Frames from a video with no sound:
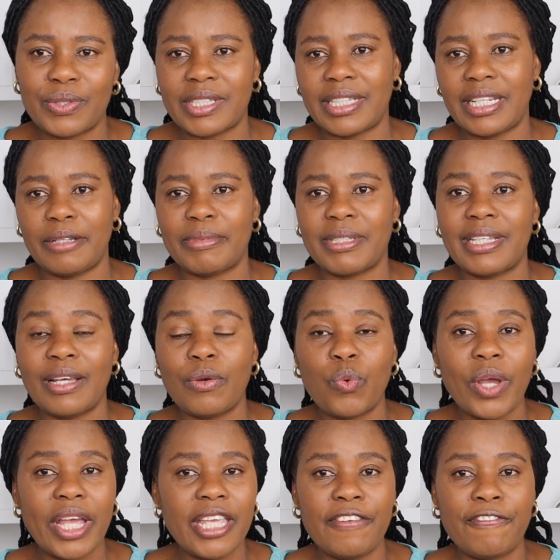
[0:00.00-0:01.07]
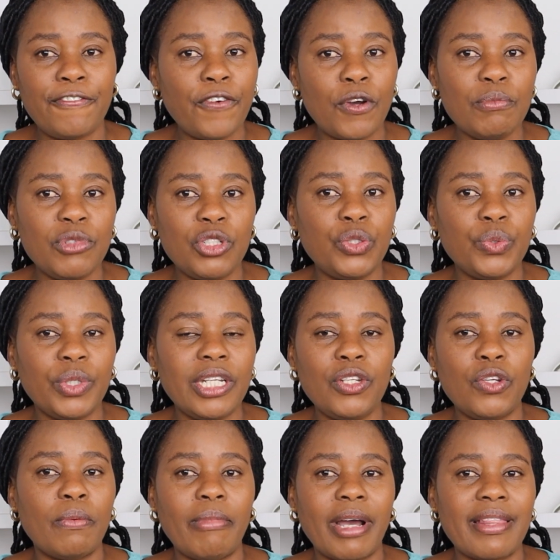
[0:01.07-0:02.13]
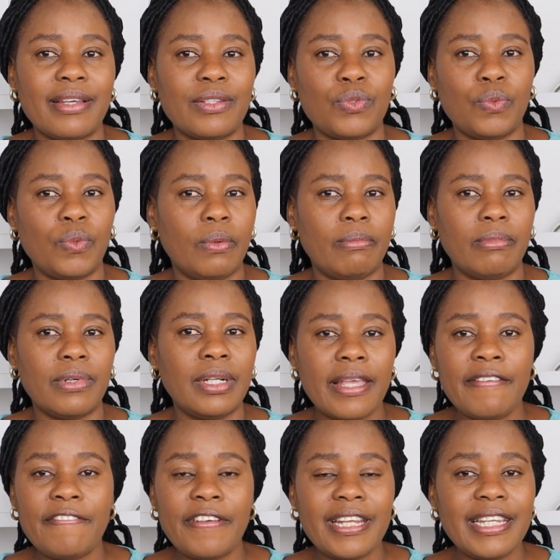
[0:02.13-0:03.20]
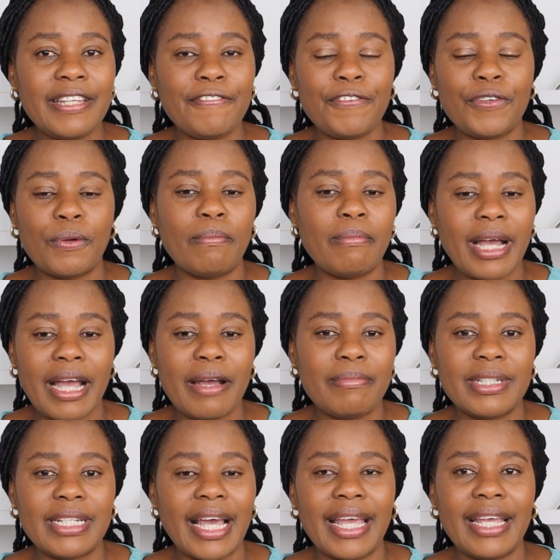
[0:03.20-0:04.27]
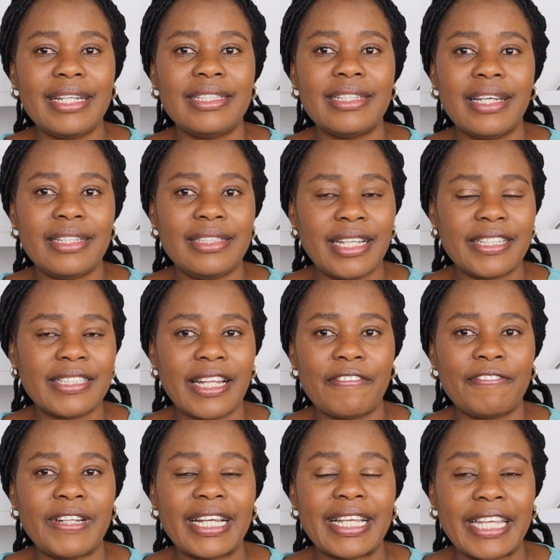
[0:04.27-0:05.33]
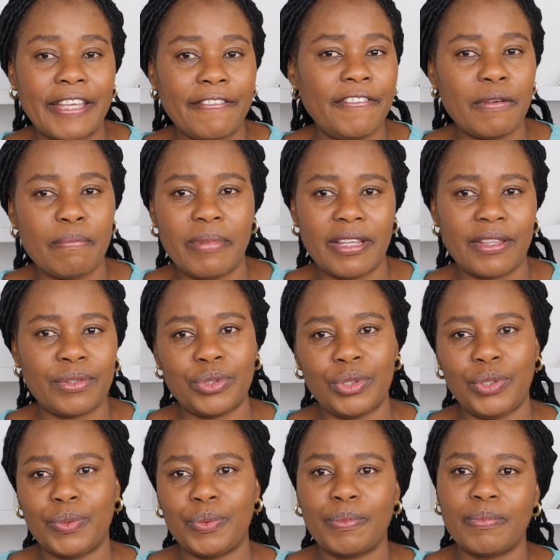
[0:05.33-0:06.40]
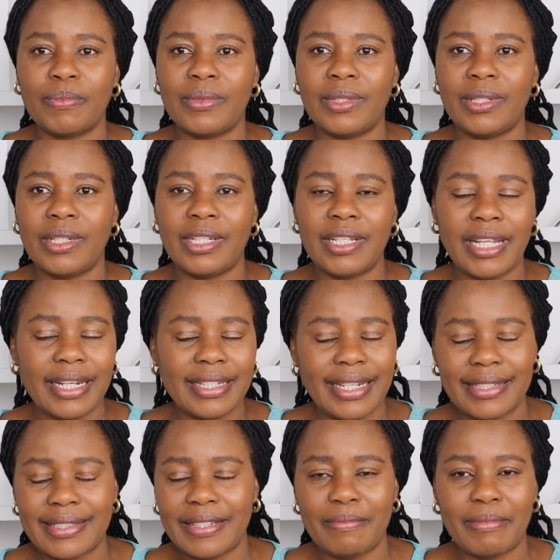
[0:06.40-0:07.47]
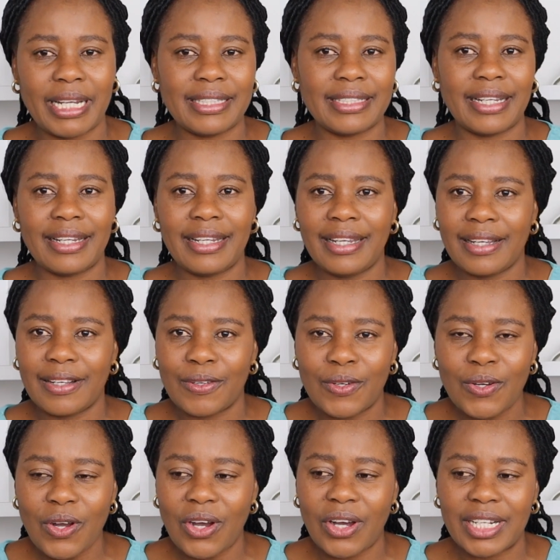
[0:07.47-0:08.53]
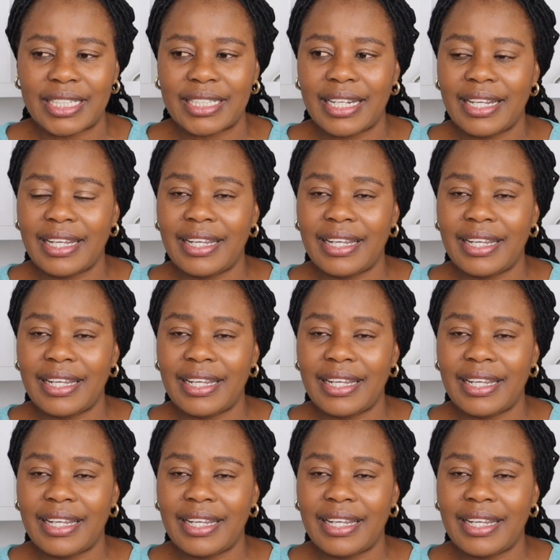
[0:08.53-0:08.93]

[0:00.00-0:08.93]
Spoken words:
your steps the way He formed you in your mother's womb. Even if your mom died just after giving birth to you, that doesn't matter. God